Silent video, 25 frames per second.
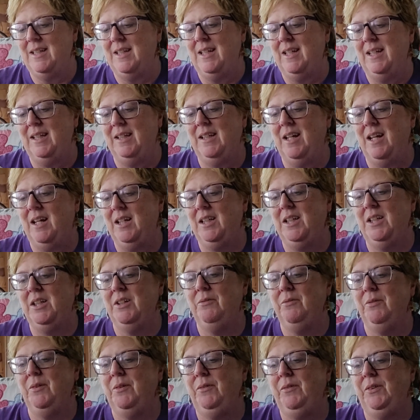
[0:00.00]
It got good
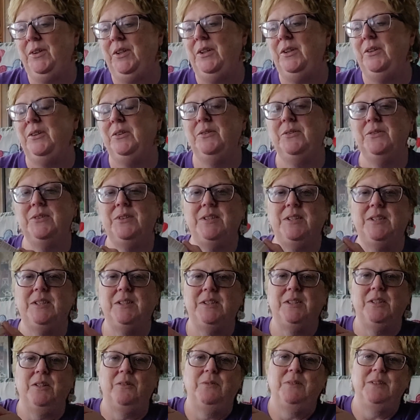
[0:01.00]
reviews,
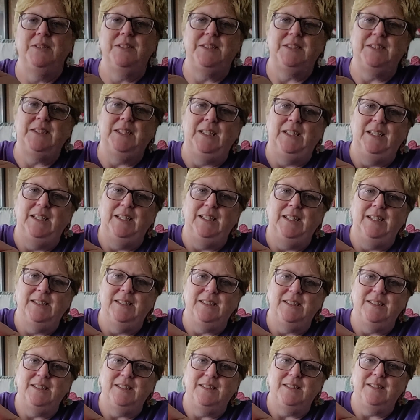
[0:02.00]
so we'll see.
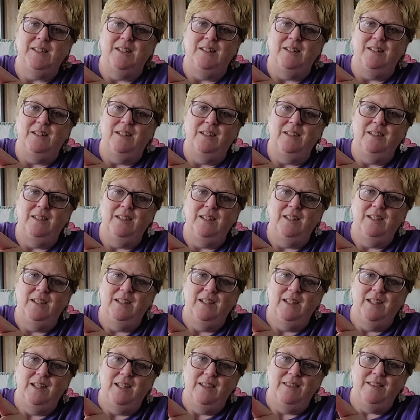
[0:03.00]
It's called
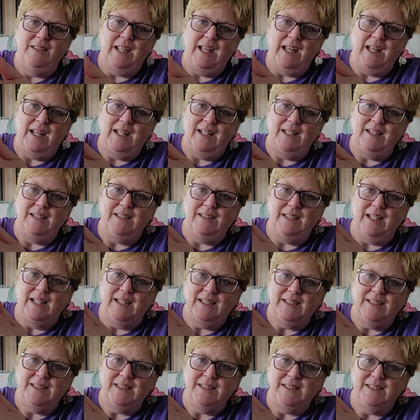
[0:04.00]
that
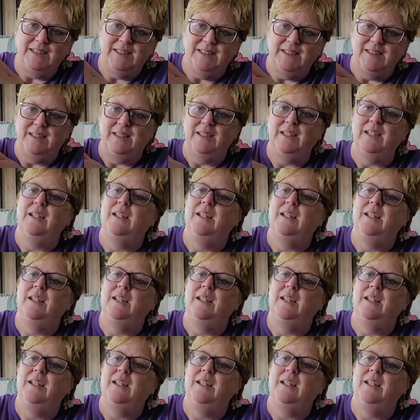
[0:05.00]
Nexus.